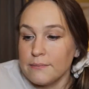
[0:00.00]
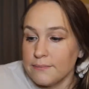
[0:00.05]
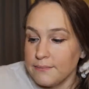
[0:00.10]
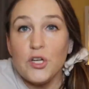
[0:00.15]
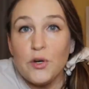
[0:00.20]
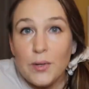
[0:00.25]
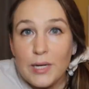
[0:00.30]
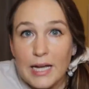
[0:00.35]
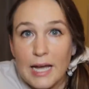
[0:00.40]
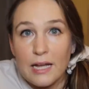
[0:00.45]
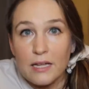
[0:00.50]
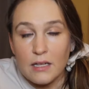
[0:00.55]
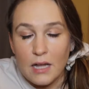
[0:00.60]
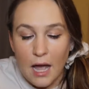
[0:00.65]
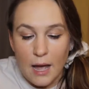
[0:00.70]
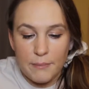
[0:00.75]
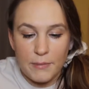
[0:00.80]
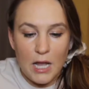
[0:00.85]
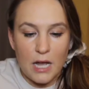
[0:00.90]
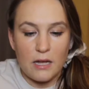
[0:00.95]
So again,
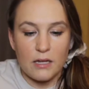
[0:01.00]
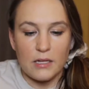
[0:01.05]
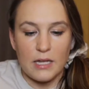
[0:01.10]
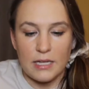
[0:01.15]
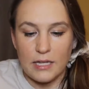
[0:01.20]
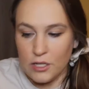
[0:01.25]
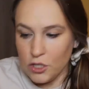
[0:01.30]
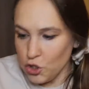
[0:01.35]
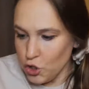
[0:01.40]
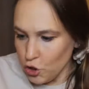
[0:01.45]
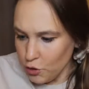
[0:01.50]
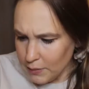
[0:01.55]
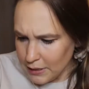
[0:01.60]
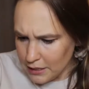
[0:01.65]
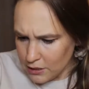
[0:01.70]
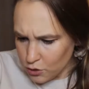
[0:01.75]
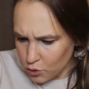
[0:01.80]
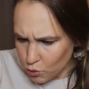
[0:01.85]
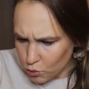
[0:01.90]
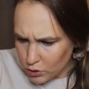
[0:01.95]
I'm not getting too many
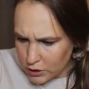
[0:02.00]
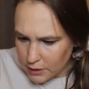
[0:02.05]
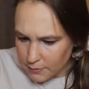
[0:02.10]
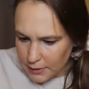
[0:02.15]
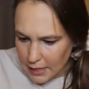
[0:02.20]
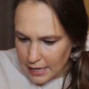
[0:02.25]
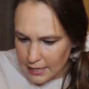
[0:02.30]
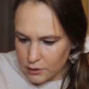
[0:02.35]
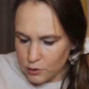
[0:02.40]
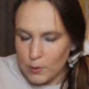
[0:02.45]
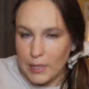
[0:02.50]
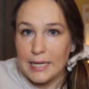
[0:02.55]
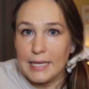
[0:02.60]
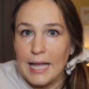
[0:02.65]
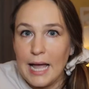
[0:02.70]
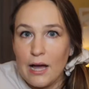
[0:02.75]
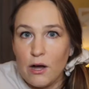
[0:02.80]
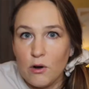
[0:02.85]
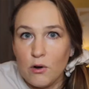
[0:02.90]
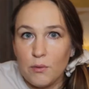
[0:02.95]
school supplies right
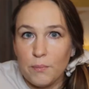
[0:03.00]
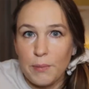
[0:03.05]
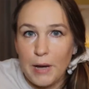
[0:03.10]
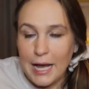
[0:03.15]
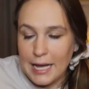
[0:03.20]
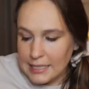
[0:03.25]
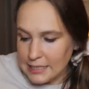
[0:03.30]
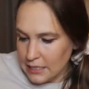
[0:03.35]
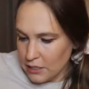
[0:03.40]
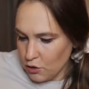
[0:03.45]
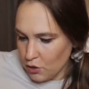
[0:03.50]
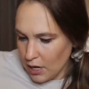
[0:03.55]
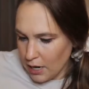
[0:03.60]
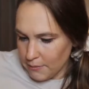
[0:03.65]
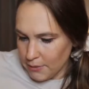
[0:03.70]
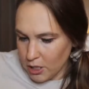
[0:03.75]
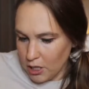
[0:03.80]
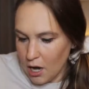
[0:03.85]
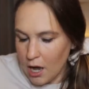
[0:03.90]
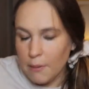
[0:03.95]
now, but I did grab
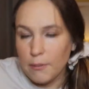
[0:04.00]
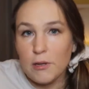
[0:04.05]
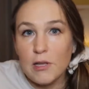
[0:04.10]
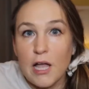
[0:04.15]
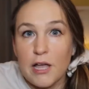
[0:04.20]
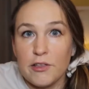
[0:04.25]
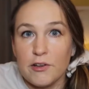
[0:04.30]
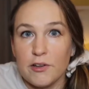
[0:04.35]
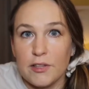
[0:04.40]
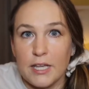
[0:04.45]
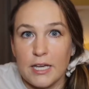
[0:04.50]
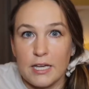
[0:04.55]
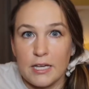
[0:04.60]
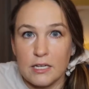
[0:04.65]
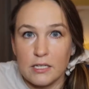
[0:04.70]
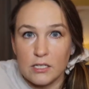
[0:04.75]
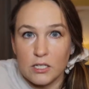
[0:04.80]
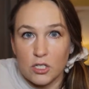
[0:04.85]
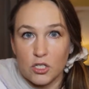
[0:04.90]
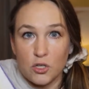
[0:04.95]
a couple other things.